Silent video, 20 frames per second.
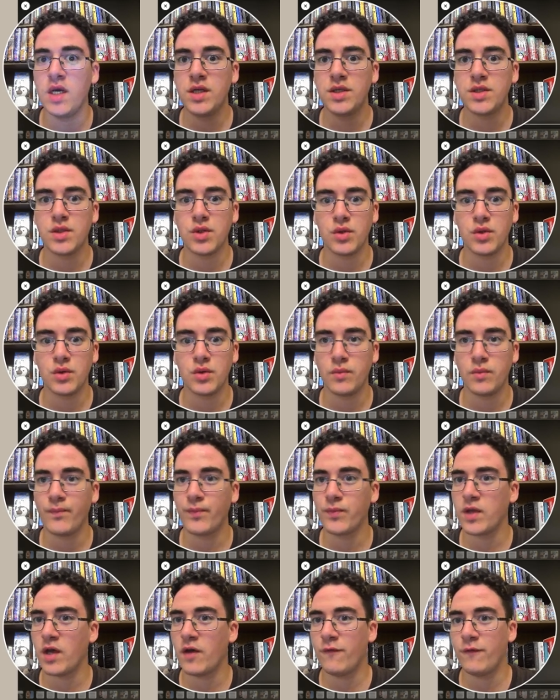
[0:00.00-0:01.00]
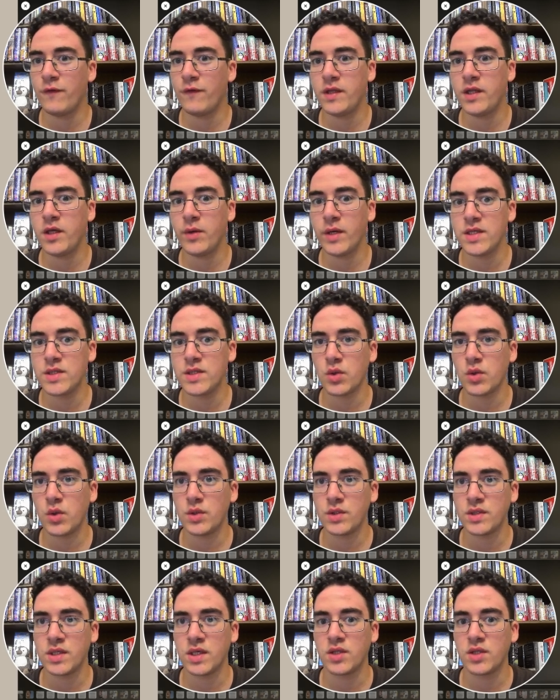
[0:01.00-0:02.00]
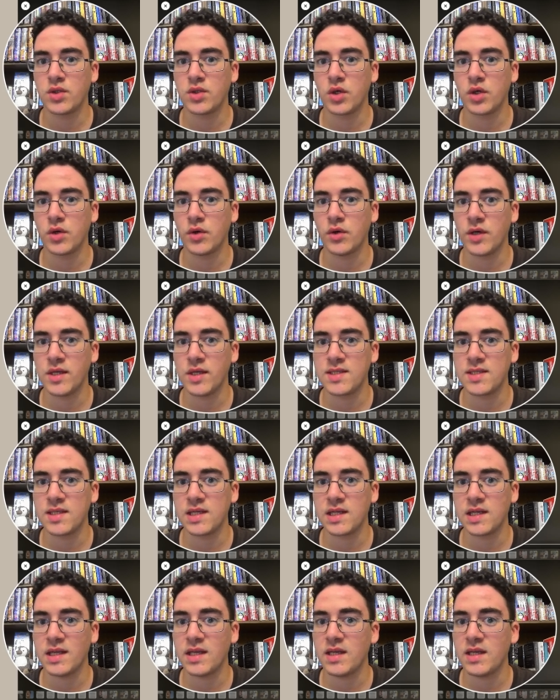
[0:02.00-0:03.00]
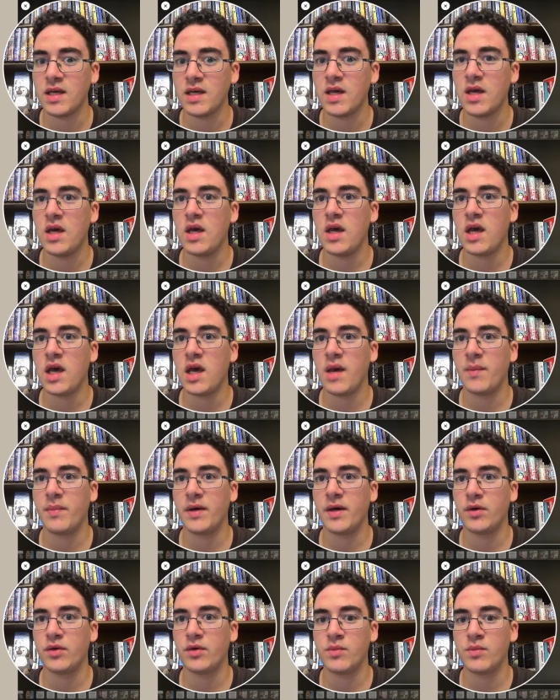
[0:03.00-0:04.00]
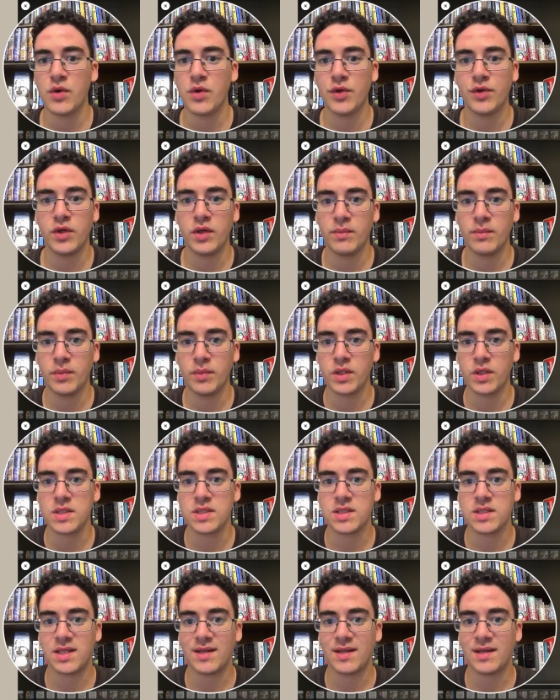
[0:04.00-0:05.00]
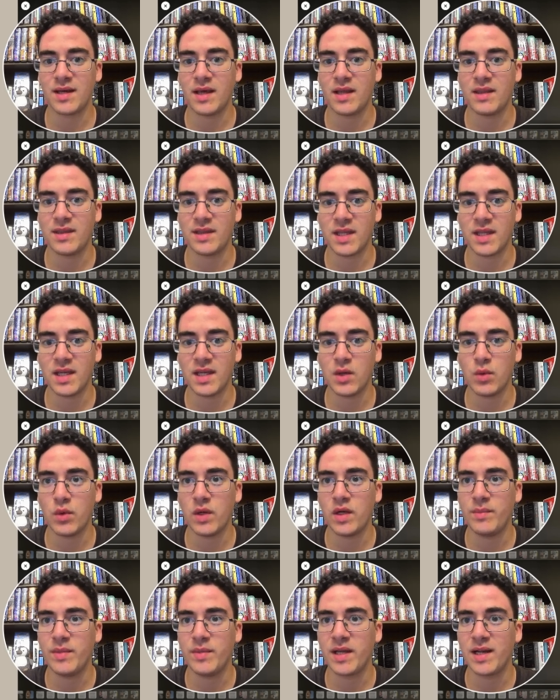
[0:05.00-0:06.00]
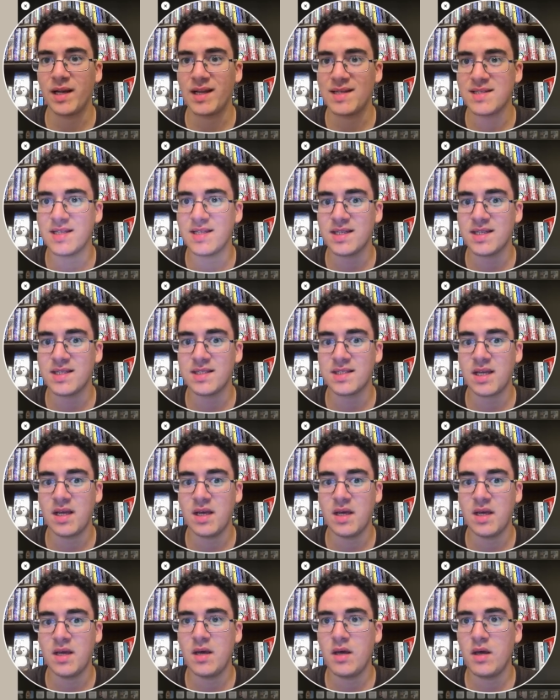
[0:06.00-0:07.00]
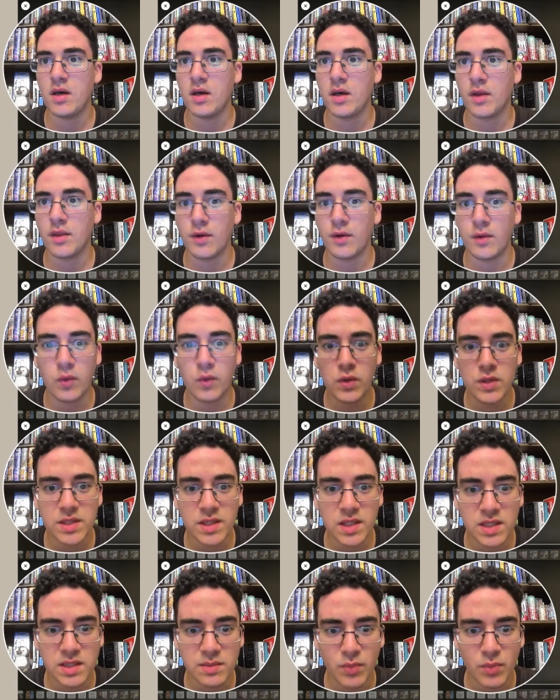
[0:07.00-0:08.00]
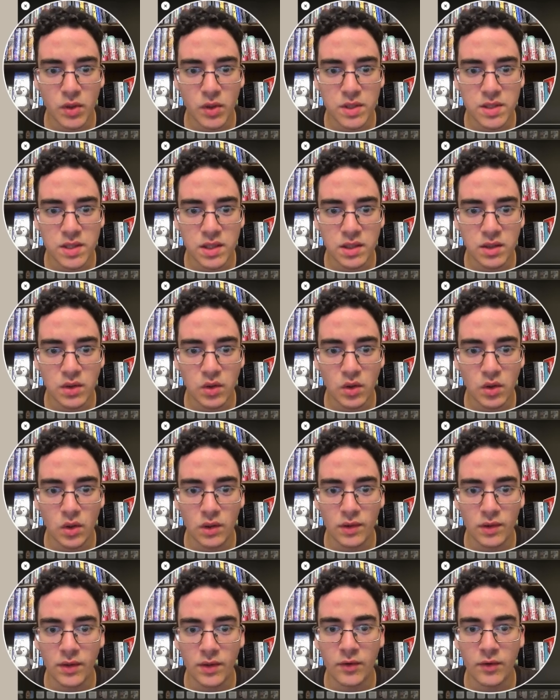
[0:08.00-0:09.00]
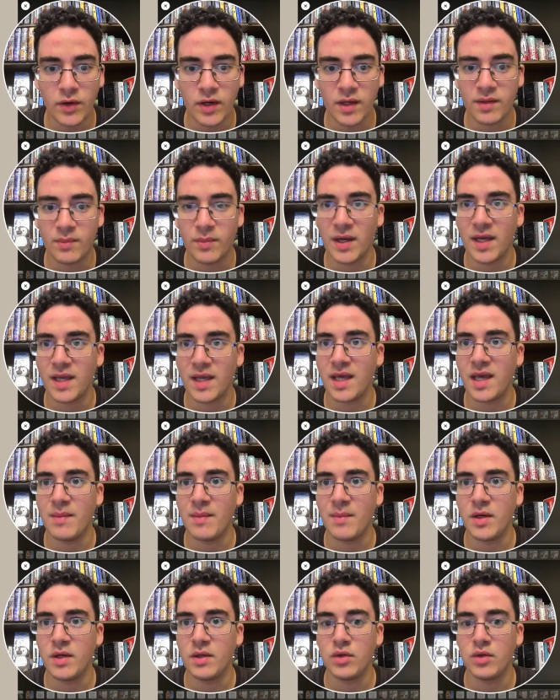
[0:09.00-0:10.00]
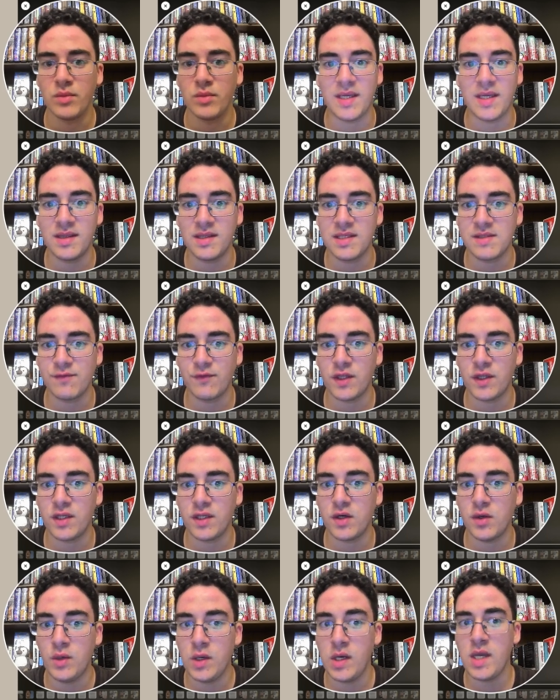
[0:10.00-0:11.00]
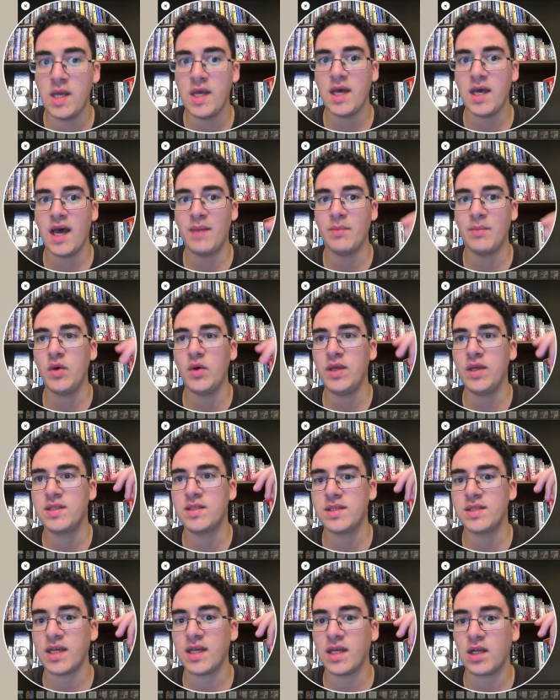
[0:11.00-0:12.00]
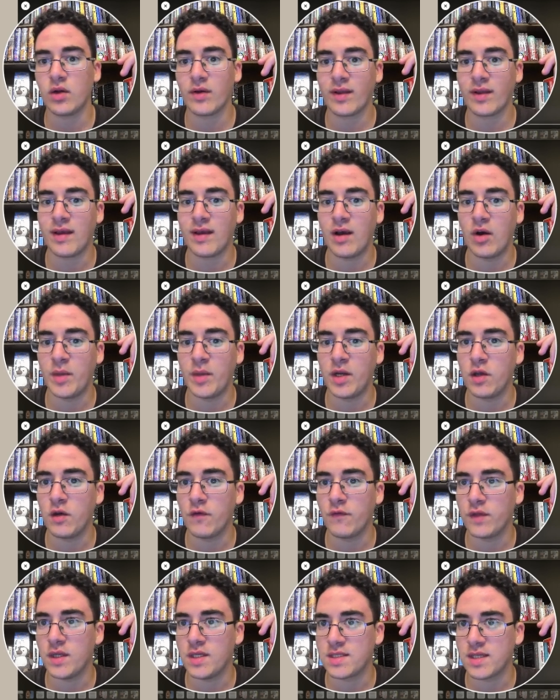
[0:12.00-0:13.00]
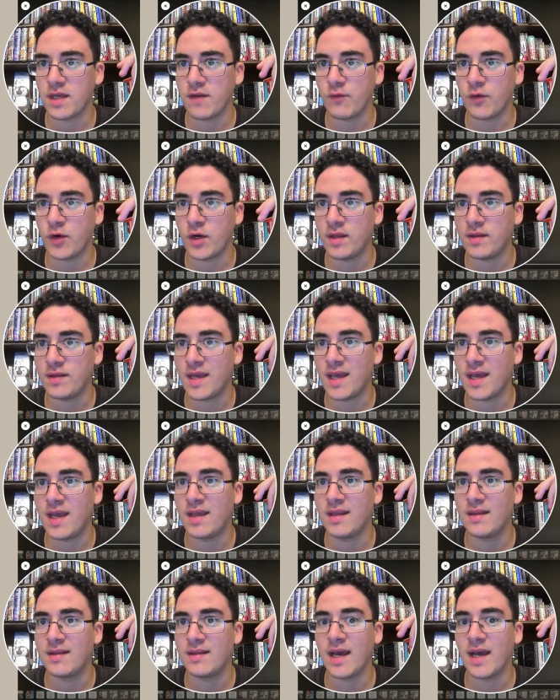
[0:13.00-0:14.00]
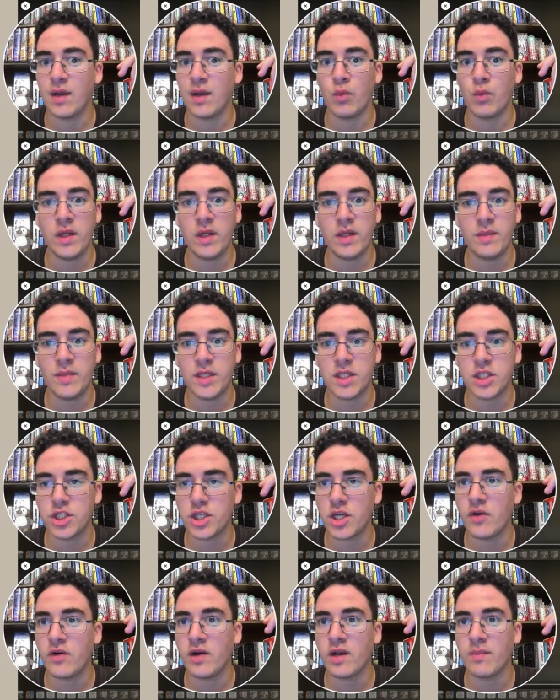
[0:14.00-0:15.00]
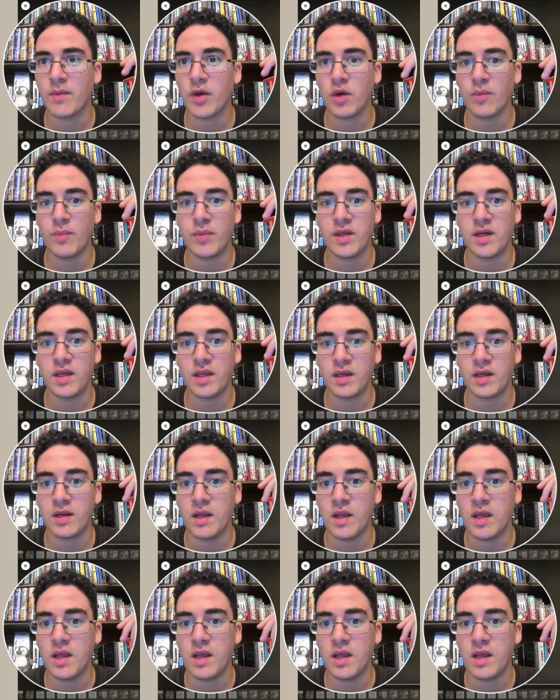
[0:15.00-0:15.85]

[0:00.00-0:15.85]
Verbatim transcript: to a video I saw on TikTok recently about modern books that I think will be classics uh, there was this person called Read by Emma who made this video. I'm going to take a look at how many of these I've read and I will be sharing my opinion